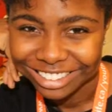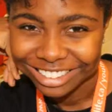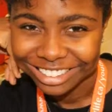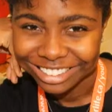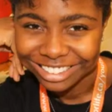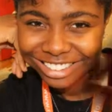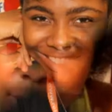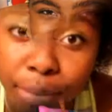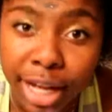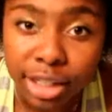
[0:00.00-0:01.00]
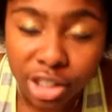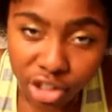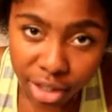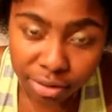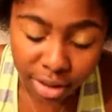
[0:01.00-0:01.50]
Okay, now back to
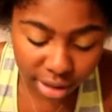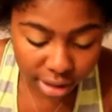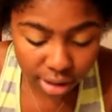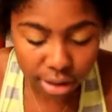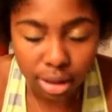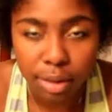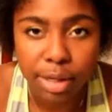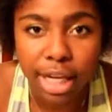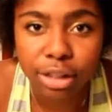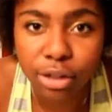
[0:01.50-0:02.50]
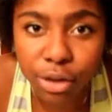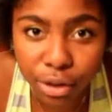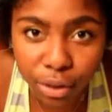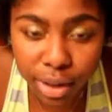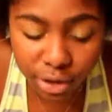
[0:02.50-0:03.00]
J-Funk. Let me answer
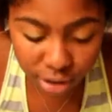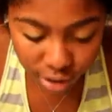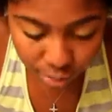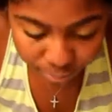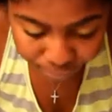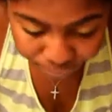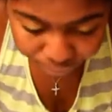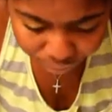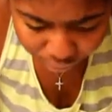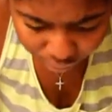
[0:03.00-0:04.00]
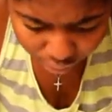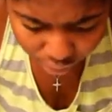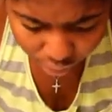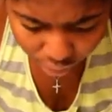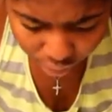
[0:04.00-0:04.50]
your question.
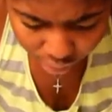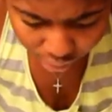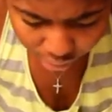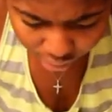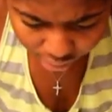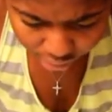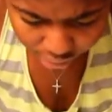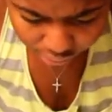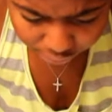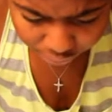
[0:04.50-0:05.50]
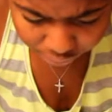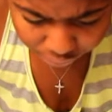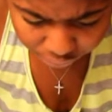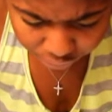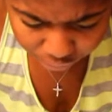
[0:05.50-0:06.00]
And your
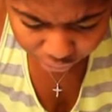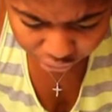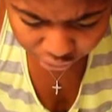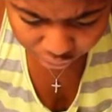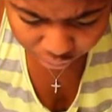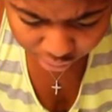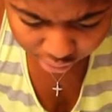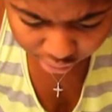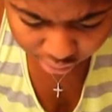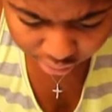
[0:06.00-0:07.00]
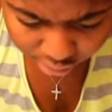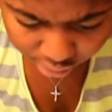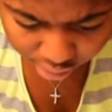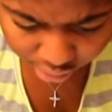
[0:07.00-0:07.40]
question was,